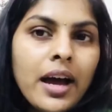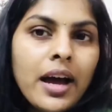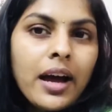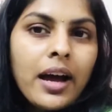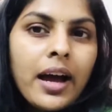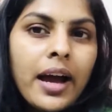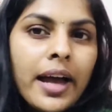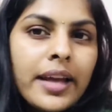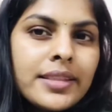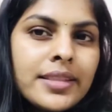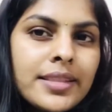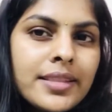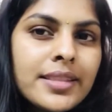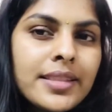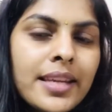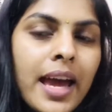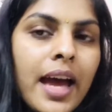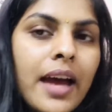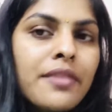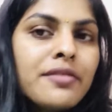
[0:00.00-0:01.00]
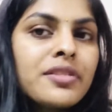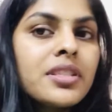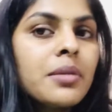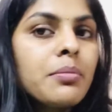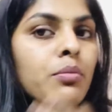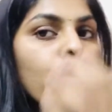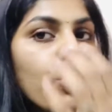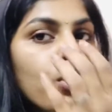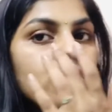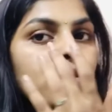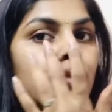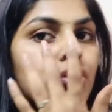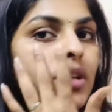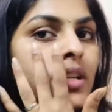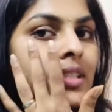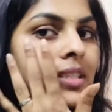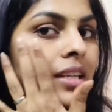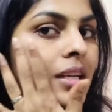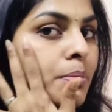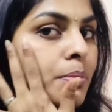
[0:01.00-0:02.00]
I just have some
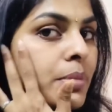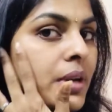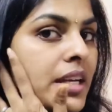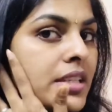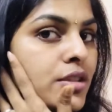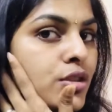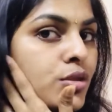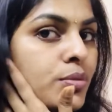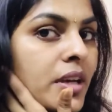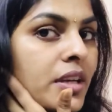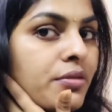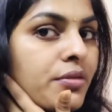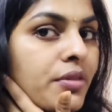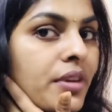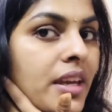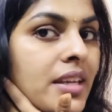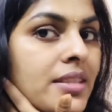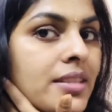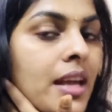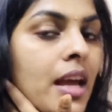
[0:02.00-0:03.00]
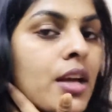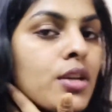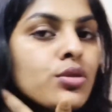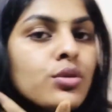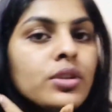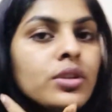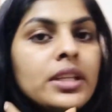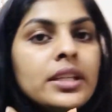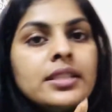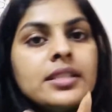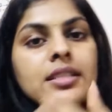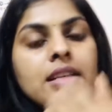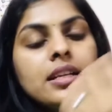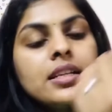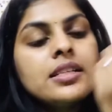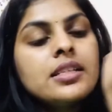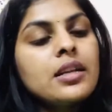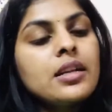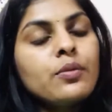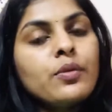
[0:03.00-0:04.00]
moisturizer applied to my face, so that is the
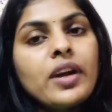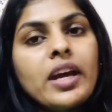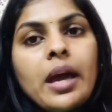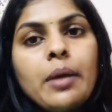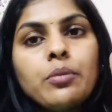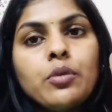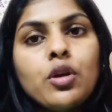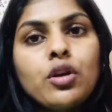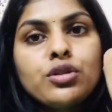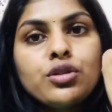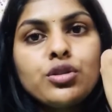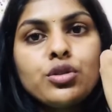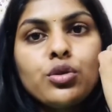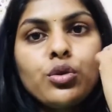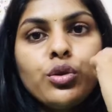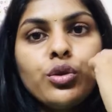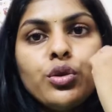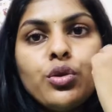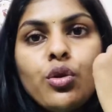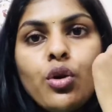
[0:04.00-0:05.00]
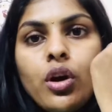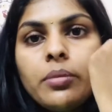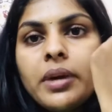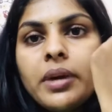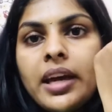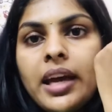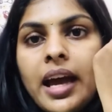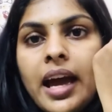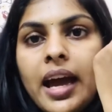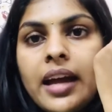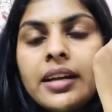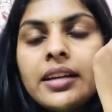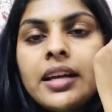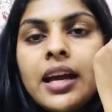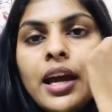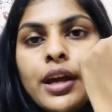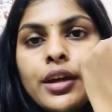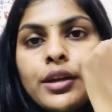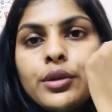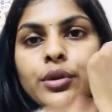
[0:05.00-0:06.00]
reason why I'm gonna show you on my hand.
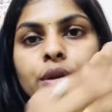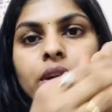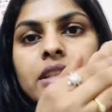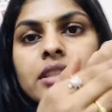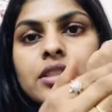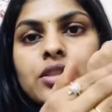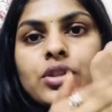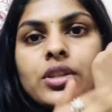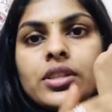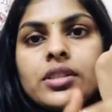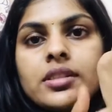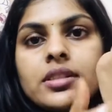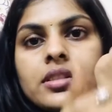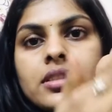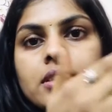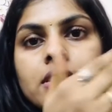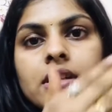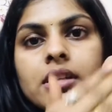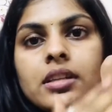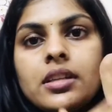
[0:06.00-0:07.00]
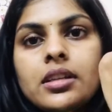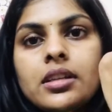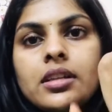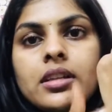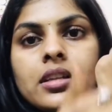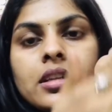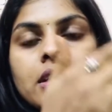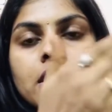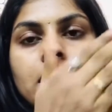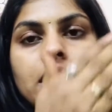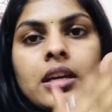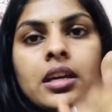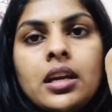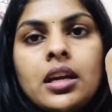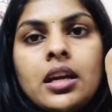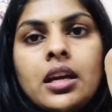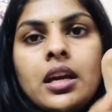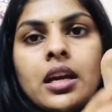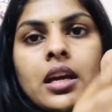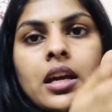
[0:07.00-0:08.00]
You can just
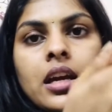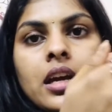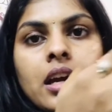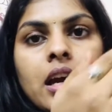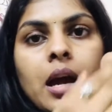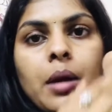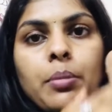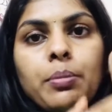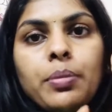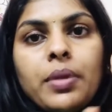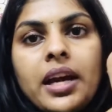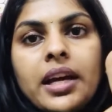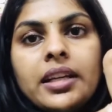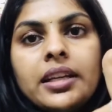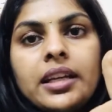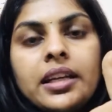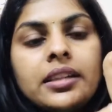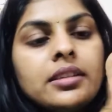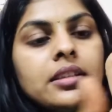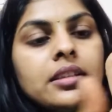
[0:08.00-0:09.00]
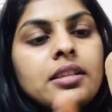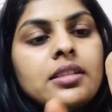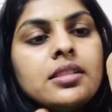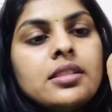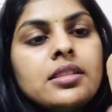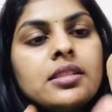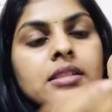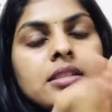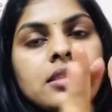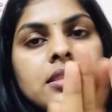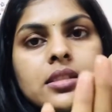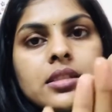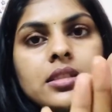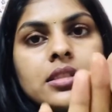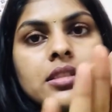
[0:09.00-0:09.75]
apply like this.